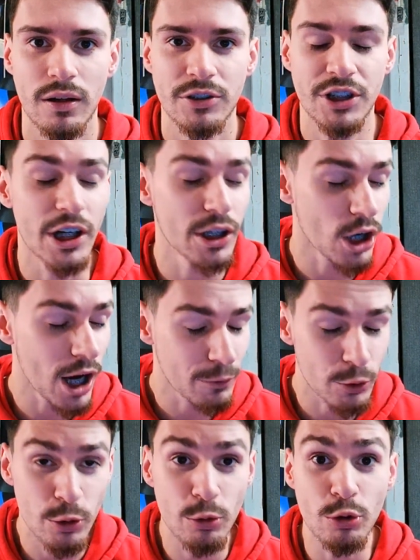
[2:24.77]
Jared
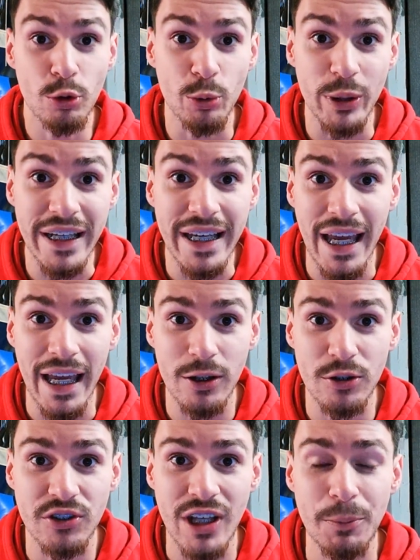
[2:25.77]
Goff threw 3
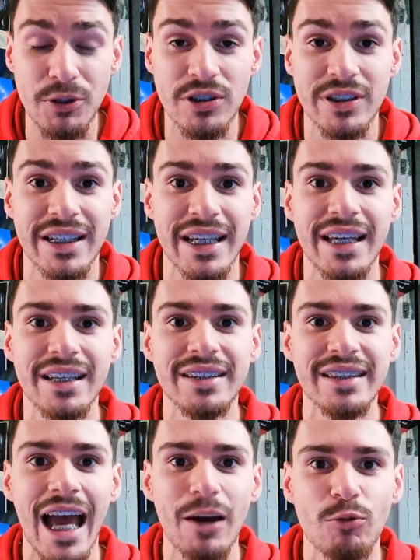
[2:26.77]
interceptions. He
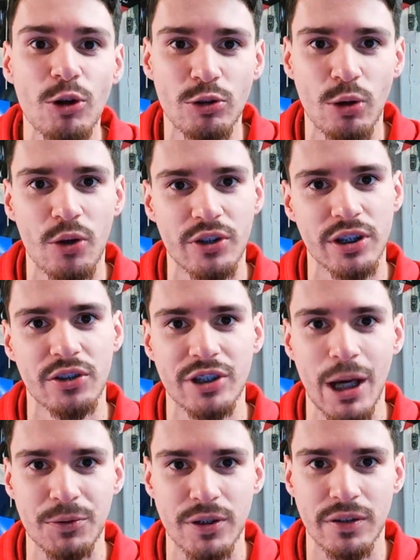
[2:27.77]
never throws
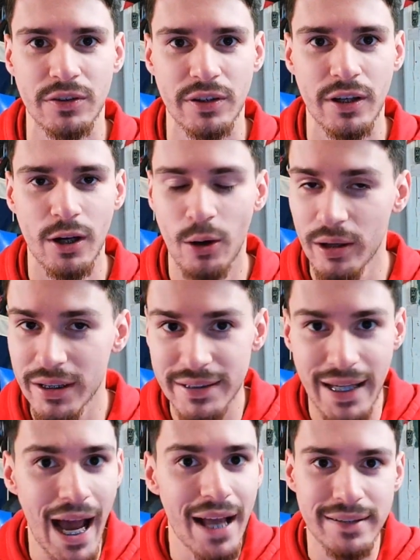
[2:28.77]
interceptions, or at least
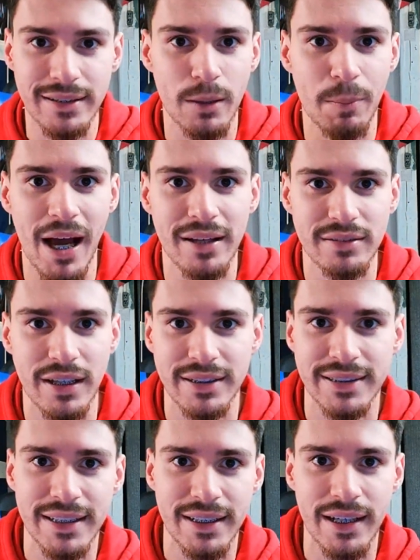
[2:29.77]
hasn't in the past
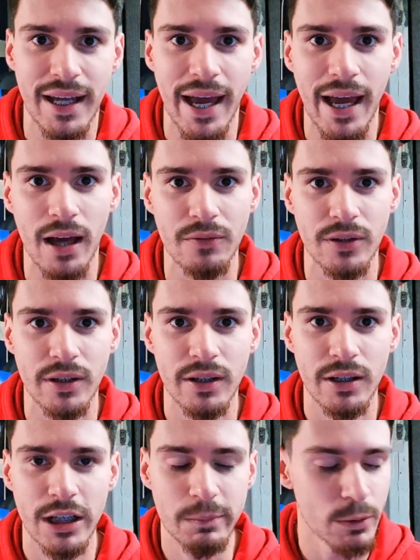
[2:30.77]
season and a half.
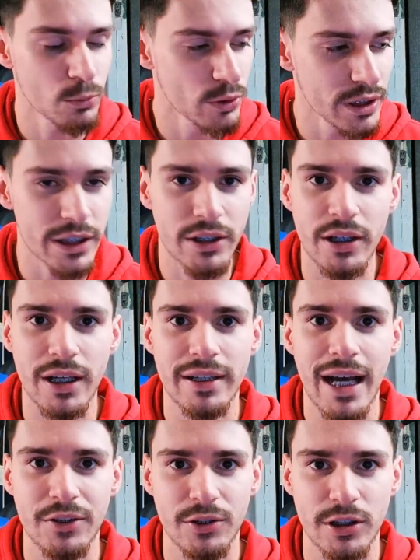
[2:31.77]
He's been really good at
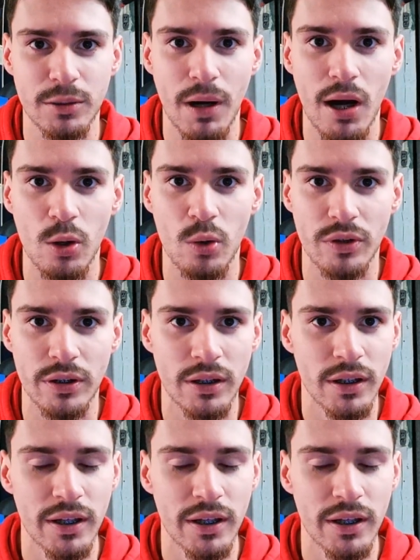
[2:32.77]
not turning the ball over,